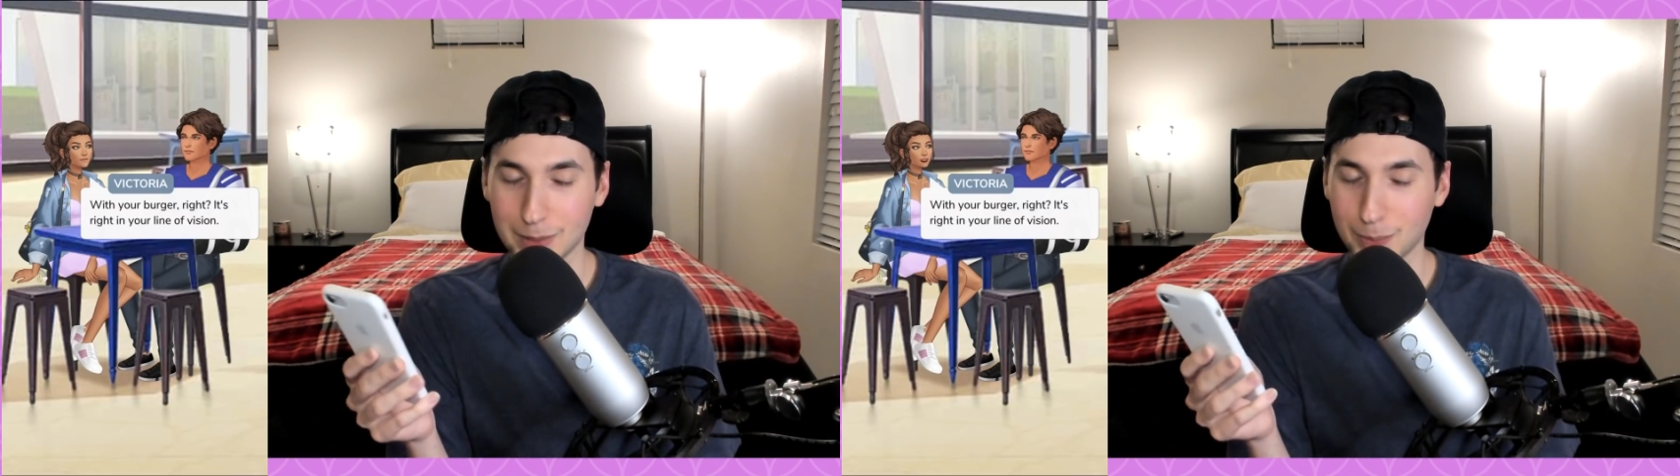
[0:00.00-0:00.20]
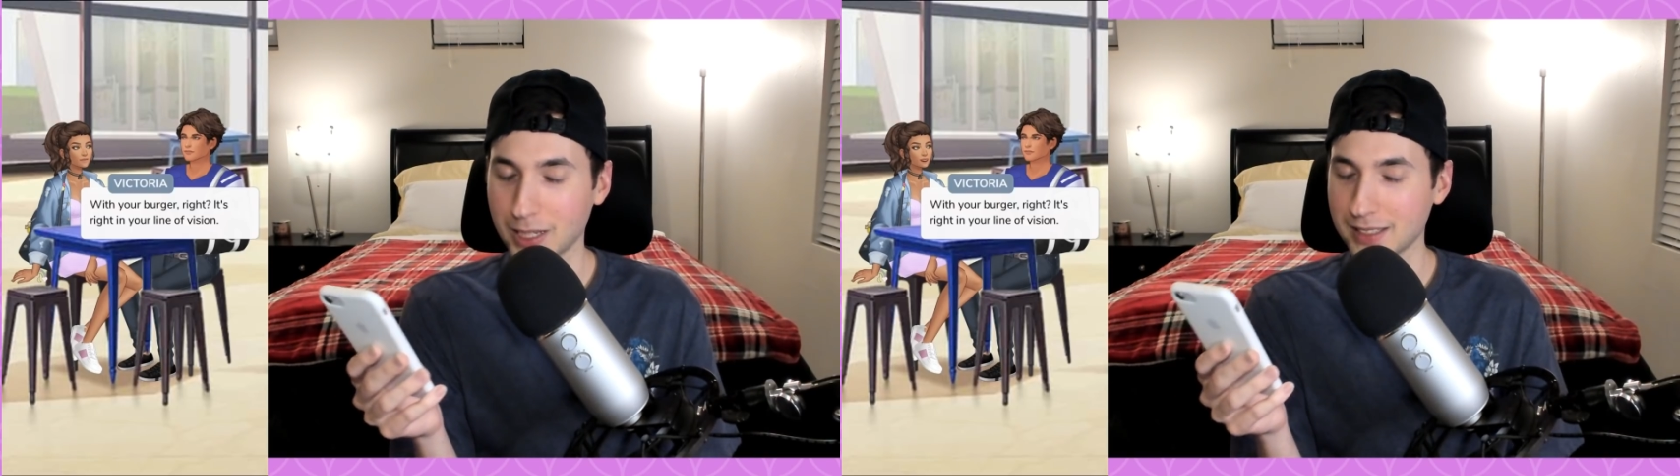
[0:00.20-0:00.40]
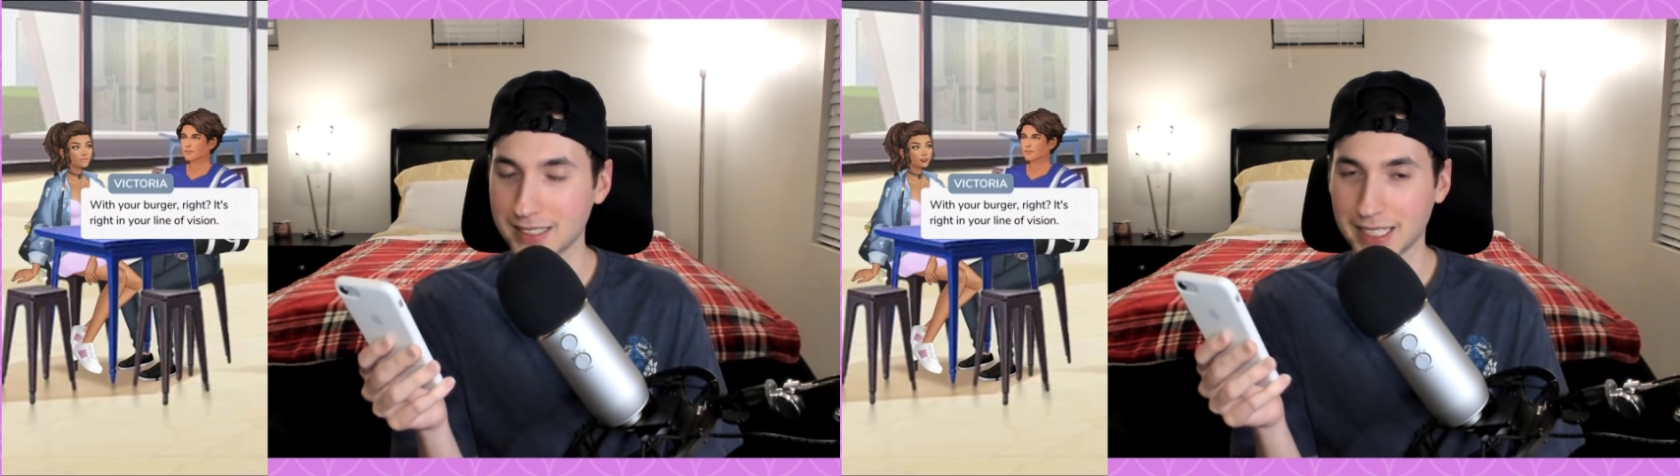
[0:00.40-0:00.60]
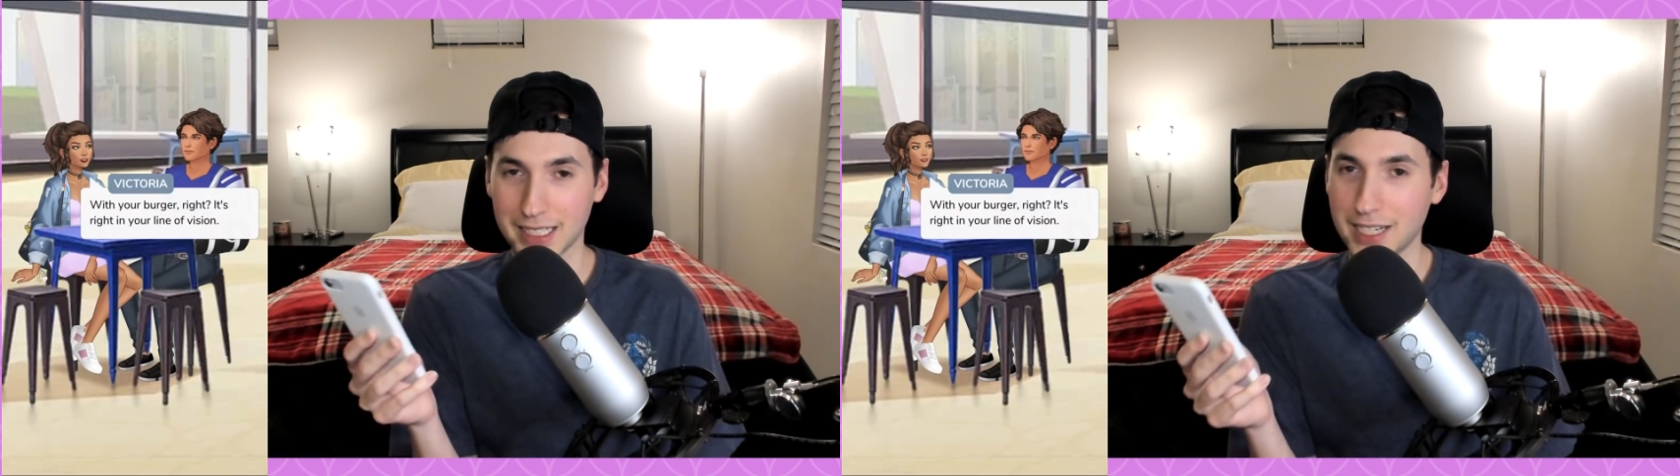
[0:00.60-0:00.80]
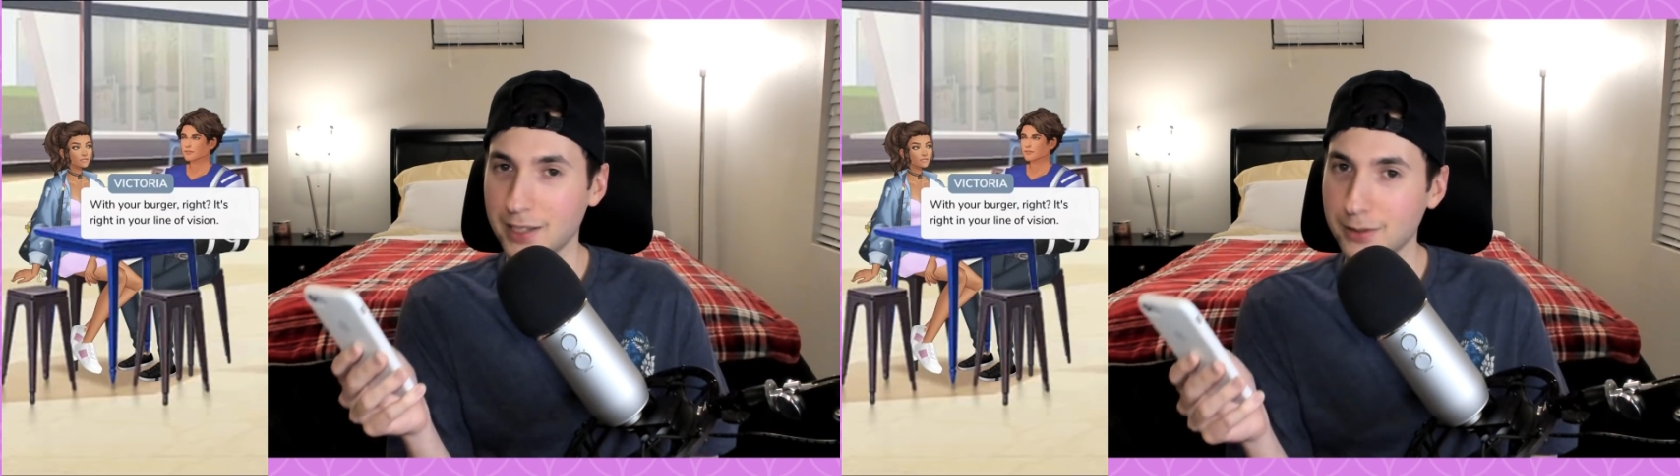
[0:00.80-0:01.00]
We're not saying
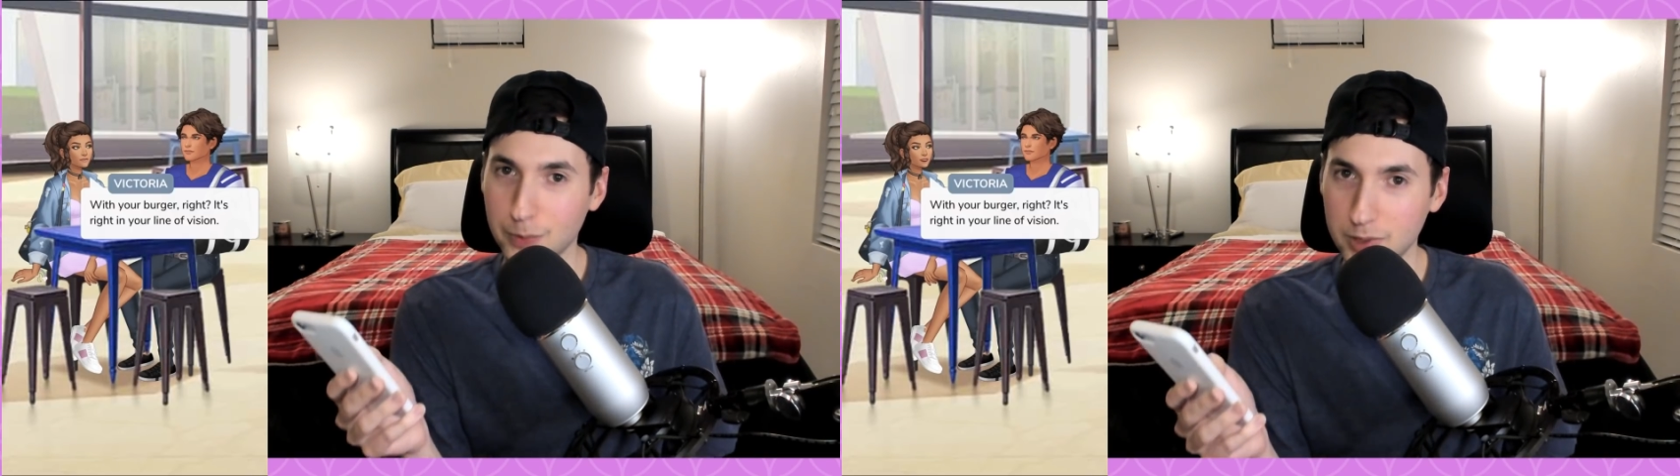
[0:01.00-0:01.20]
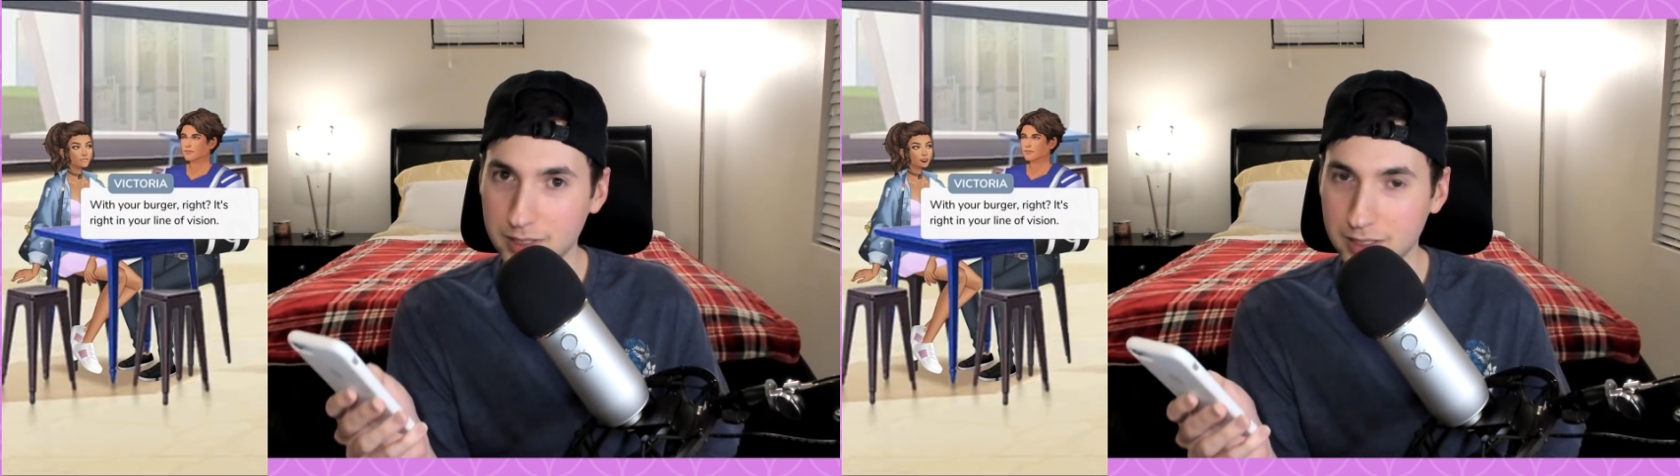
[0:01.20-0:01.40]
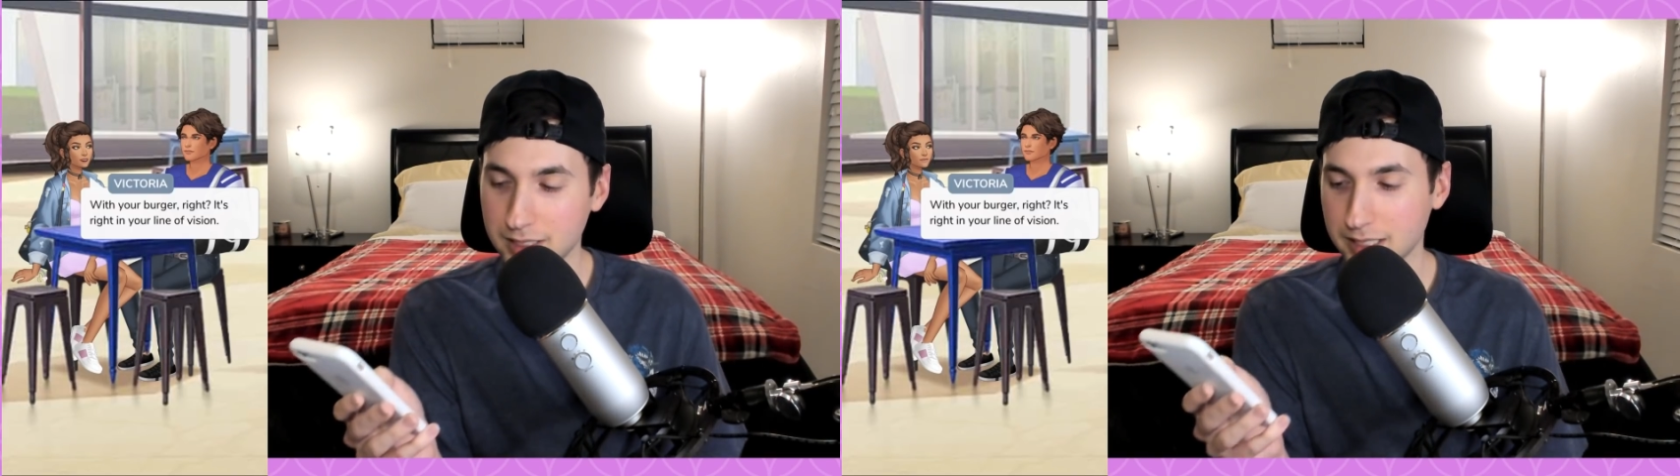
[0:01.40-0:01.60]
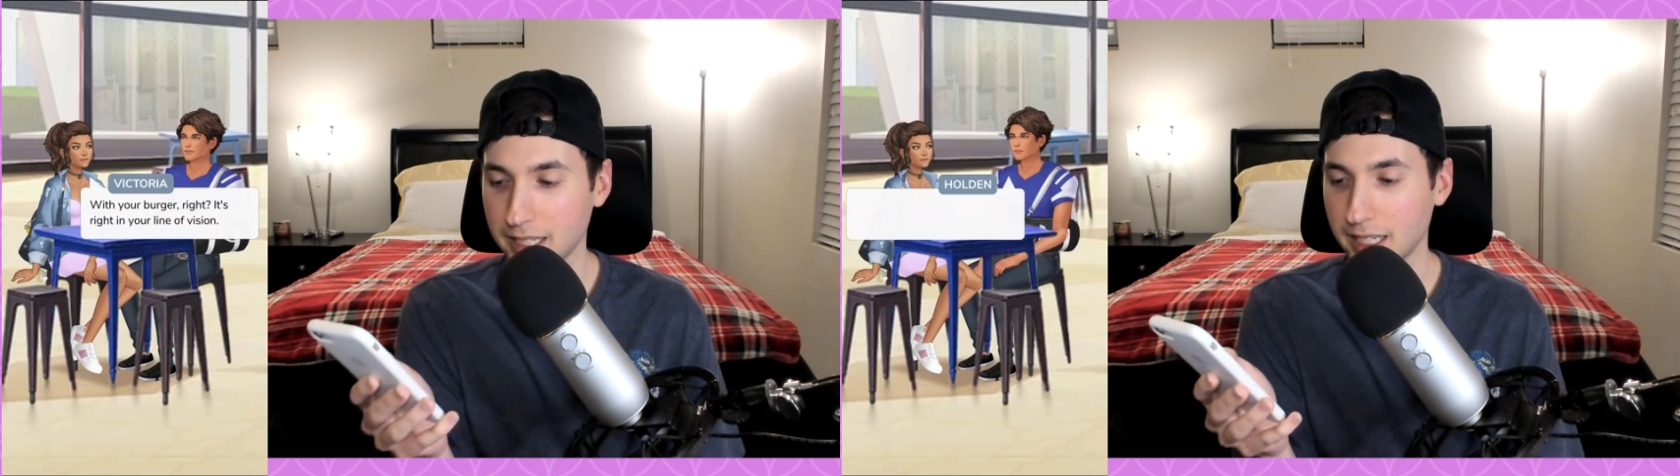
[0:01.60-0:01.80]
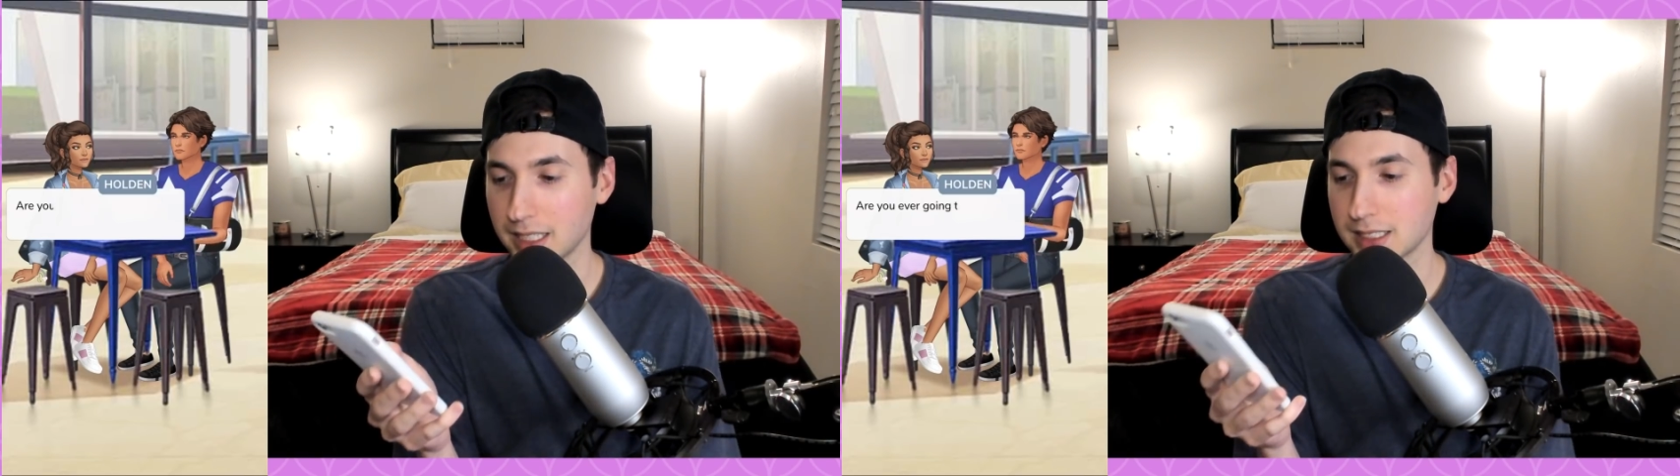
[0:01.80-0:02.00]
none of those words just
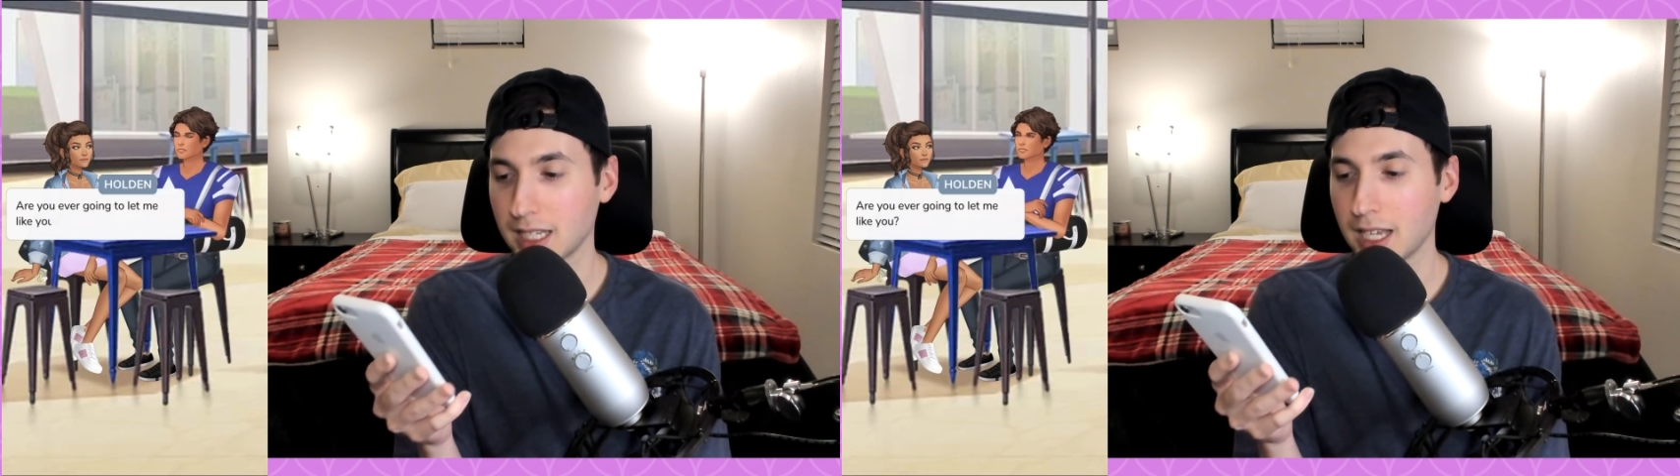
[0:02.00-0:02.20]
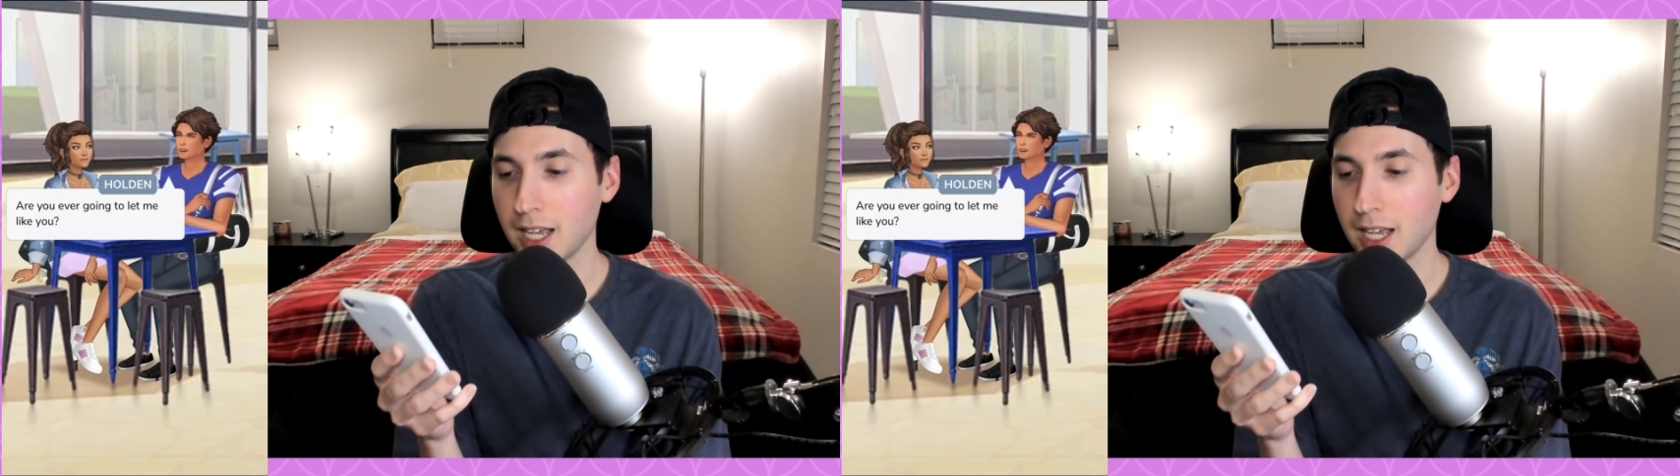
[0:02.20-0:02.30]
yet.